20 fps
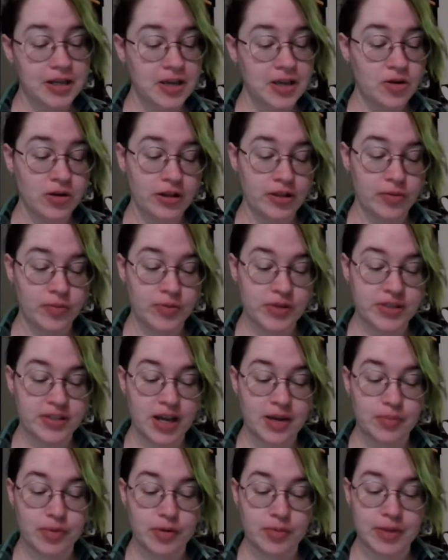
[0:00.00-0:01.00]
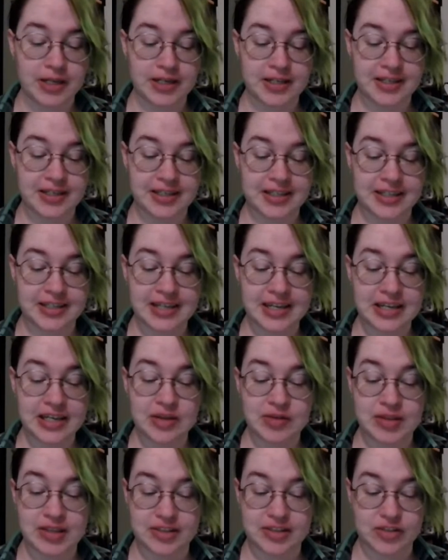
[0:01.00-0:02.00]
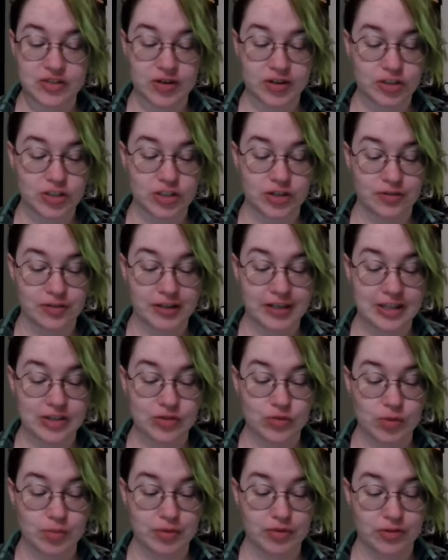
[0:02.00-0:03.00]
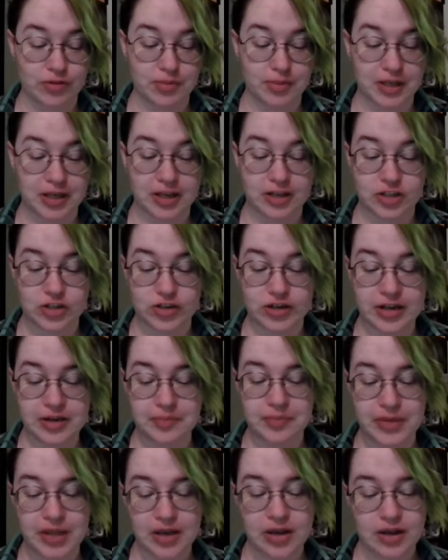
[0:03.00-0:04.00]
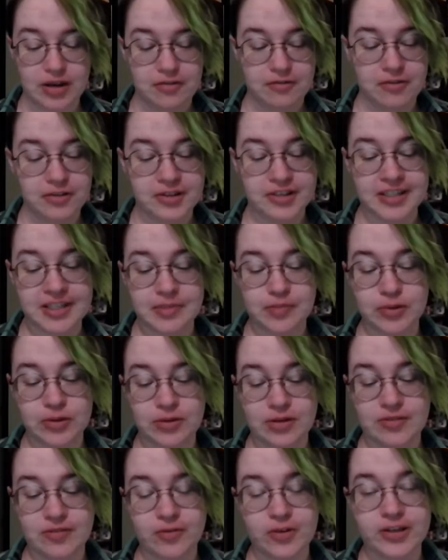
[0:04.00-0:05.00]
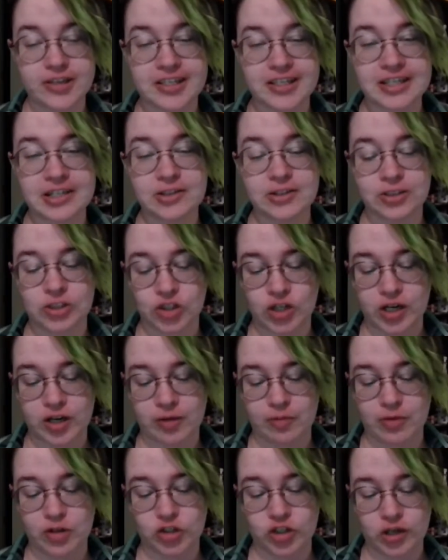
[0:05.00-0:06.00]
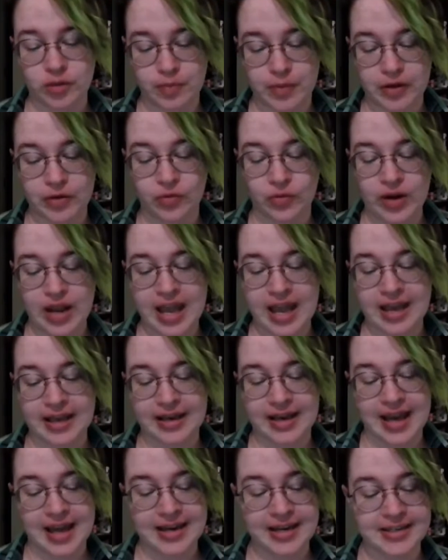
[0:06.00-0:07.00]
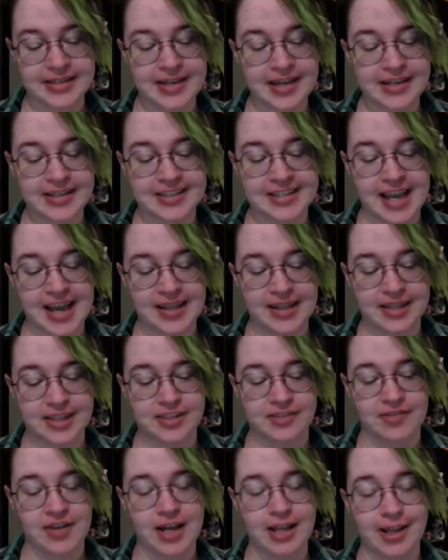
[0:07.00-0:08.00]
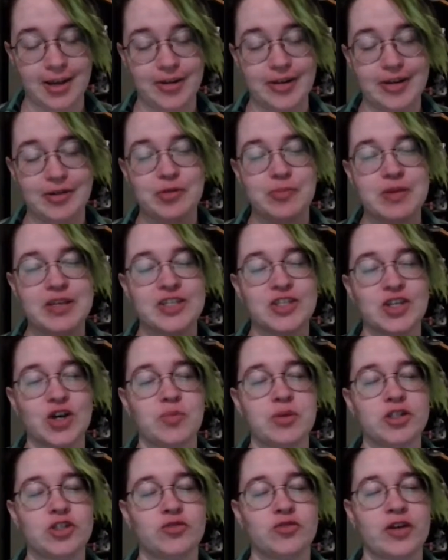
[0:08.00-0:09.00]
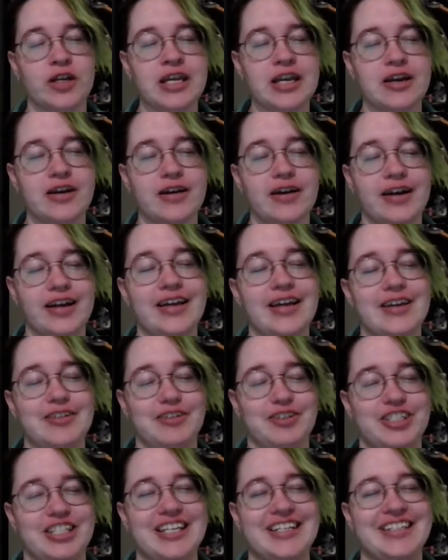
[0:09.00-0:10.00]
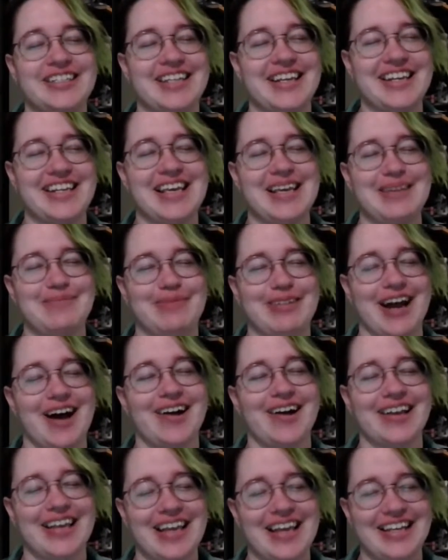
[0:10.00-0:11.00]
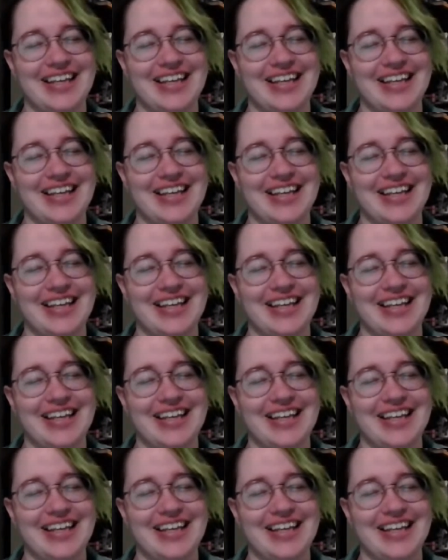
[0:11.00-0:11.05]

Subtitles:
but Eorth was not permitted to continue the instruction of her kinswoman from the country. For a single trumpet rang and a dead silence followed. It would be so much funnier if she did keep talking.